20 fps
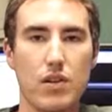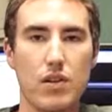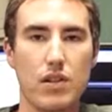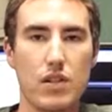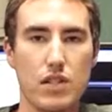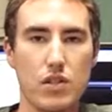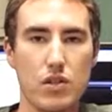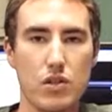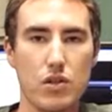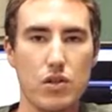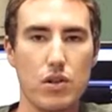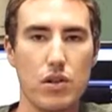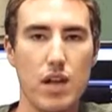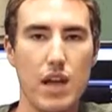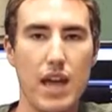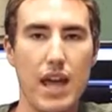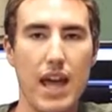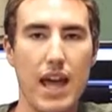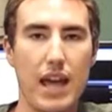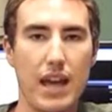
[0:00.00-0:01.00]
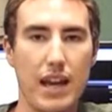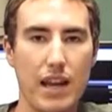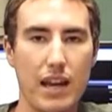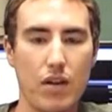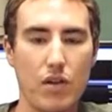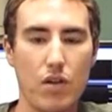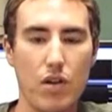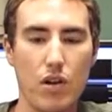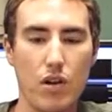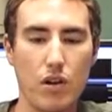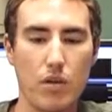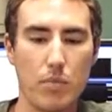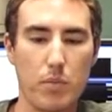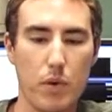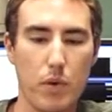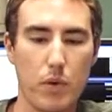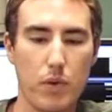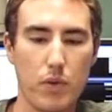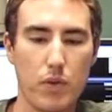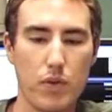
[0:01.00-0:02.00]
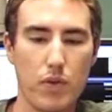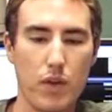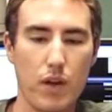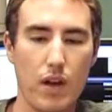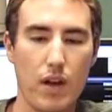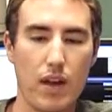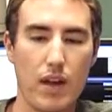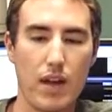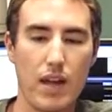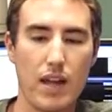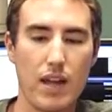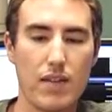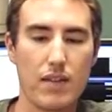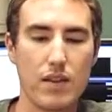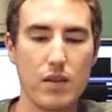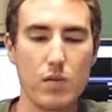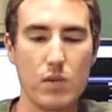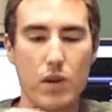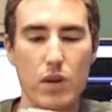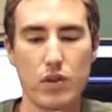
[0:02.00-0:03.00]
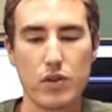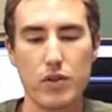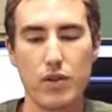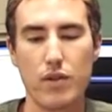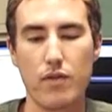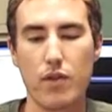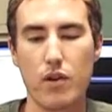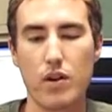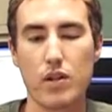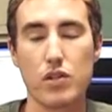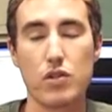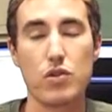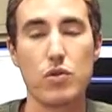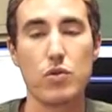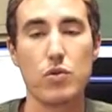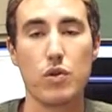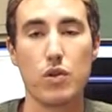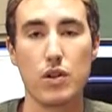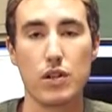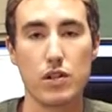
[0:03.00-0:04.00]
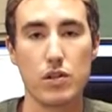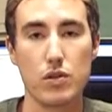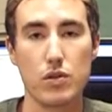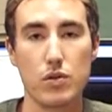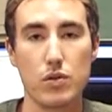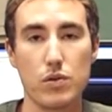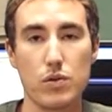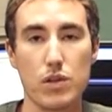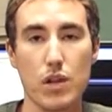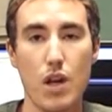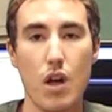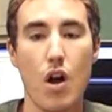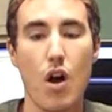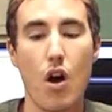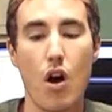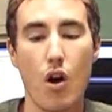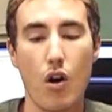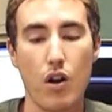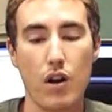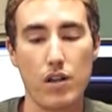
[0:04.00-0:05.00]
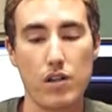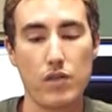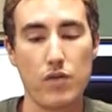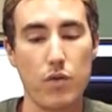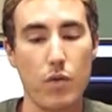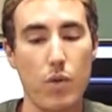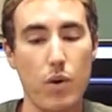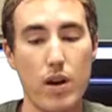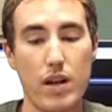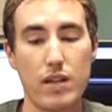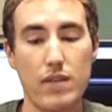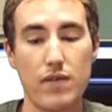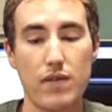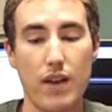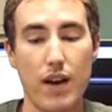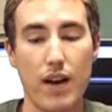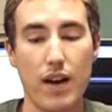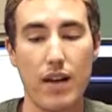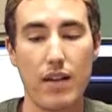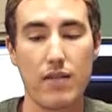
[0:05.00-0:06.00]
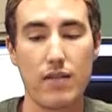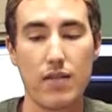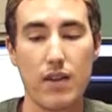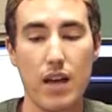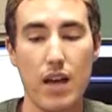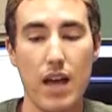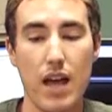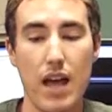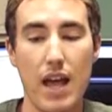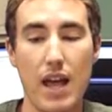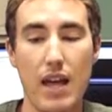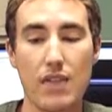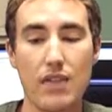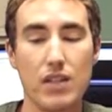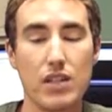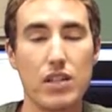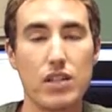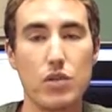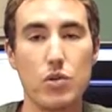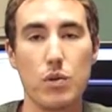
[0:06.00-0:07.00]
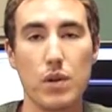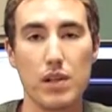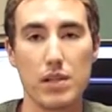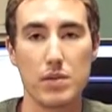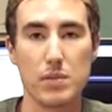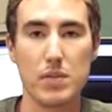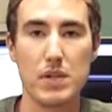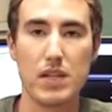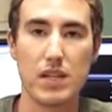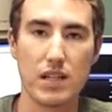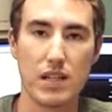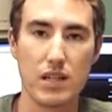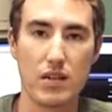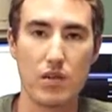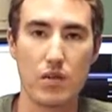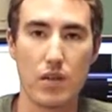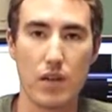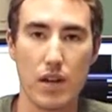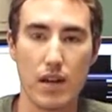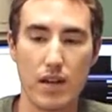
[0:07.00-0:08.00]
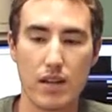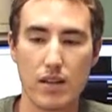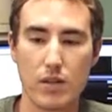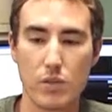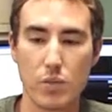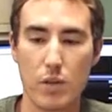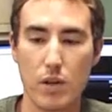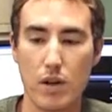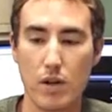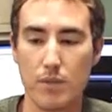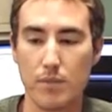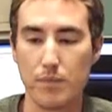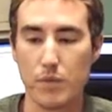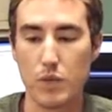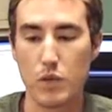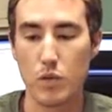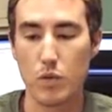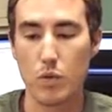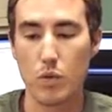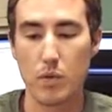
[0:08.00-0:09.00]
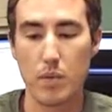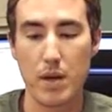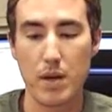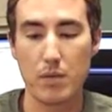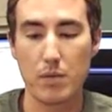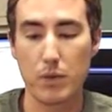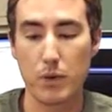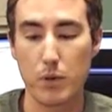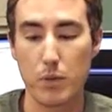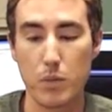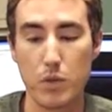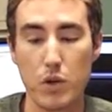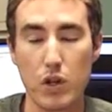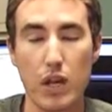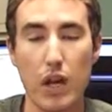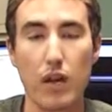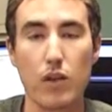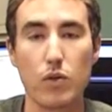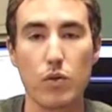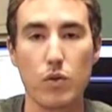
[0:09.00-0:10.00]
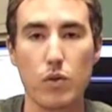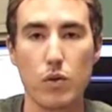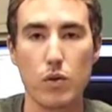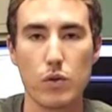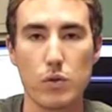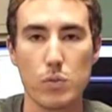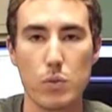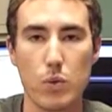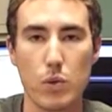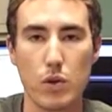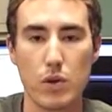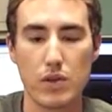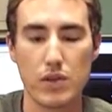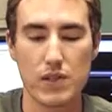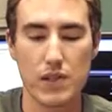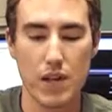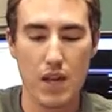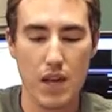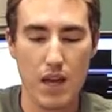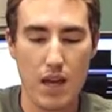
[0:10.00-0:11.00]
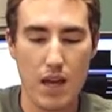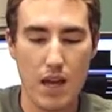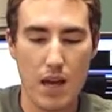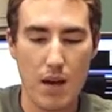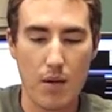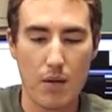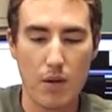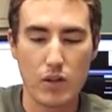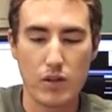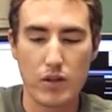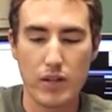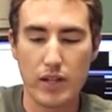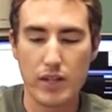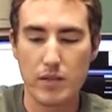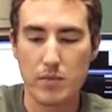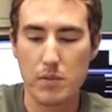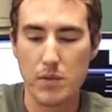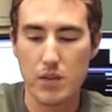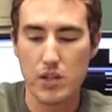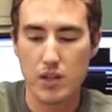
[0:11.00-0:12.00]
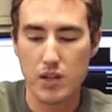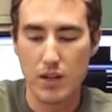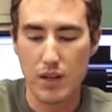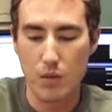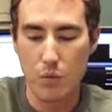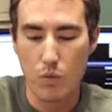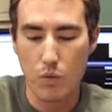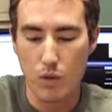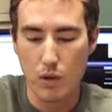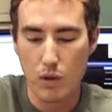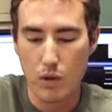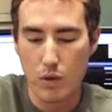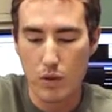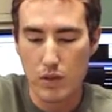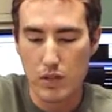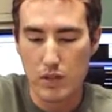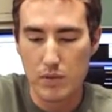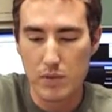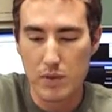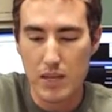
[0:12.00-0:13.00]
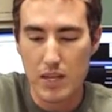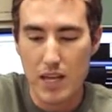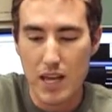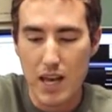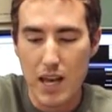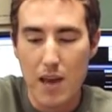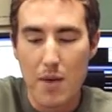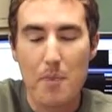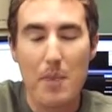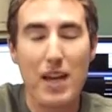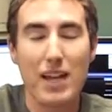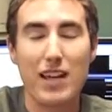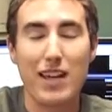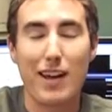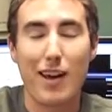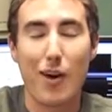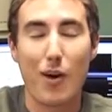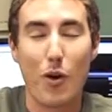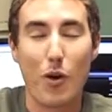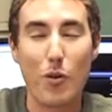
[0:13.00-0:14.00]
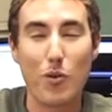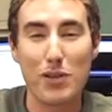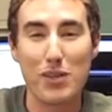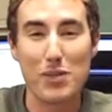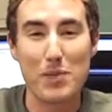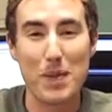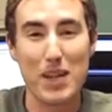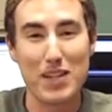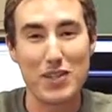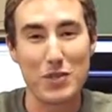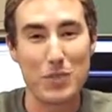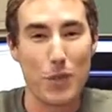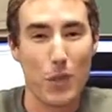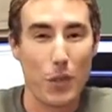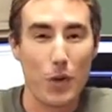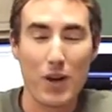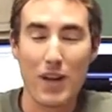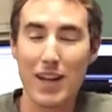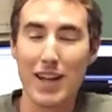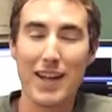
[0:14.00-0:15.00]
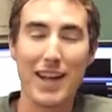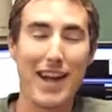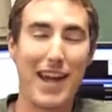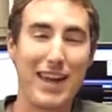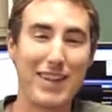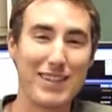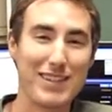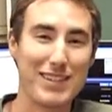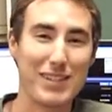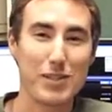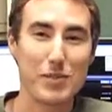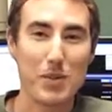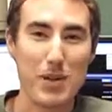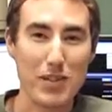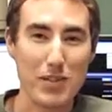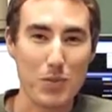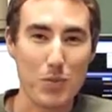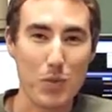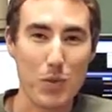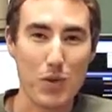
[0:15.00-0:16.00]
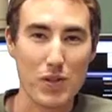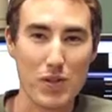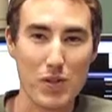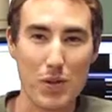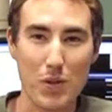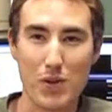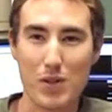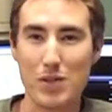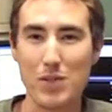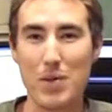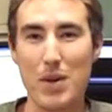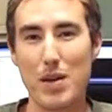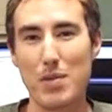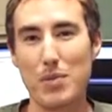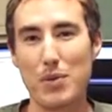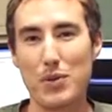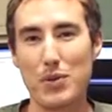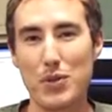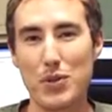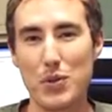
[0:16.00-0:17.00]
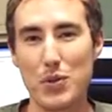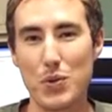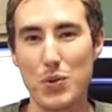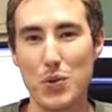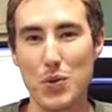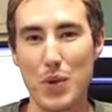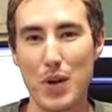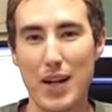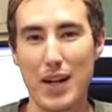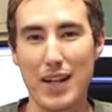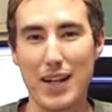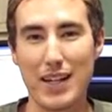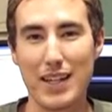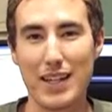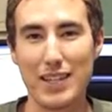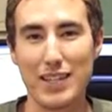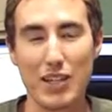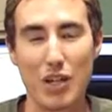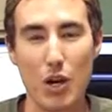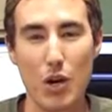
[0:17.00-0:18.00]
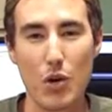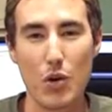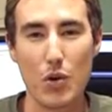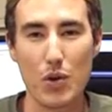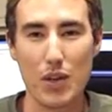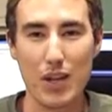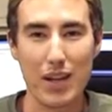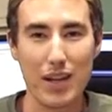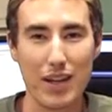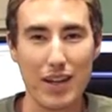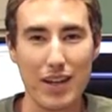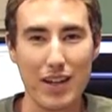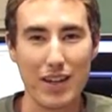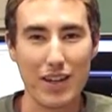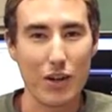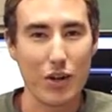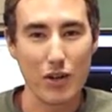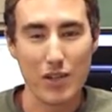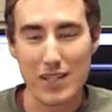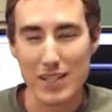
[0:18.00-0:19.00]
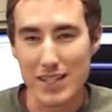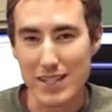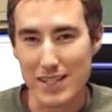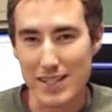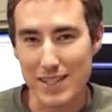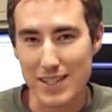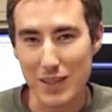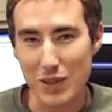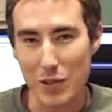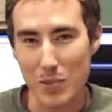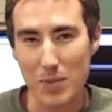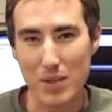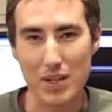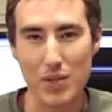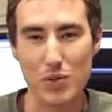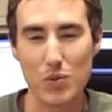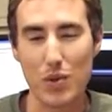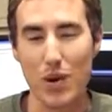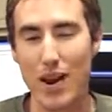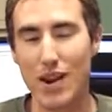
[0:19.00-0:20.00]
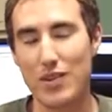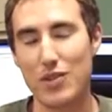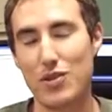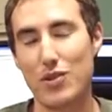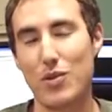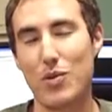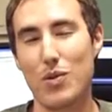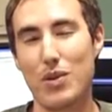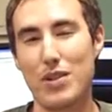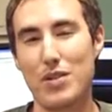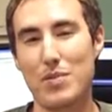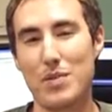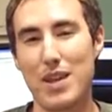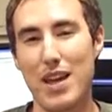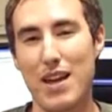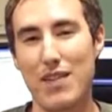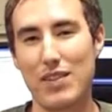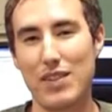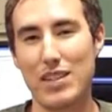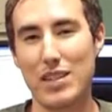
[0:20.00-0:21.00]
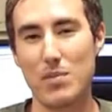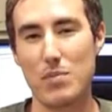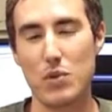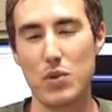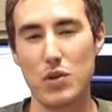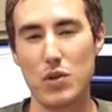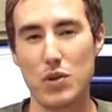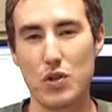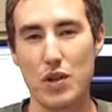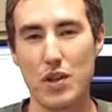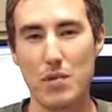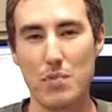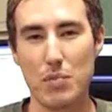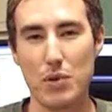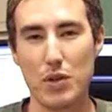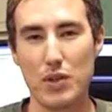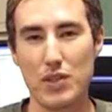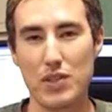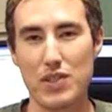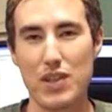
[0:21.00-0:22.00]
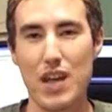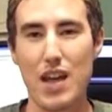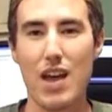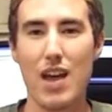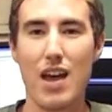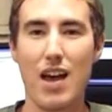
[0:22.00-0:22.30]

that are digital and analog both, and then we also have RS-232s, RS-485, and then USB and Ethernet as well. So we'll be able to communicate through those ports. I would also like to mention that we're going to be making our own expansion board, and this expansion board is going to be able to decode an RTD signal, because we're actually going to be having temperature inputs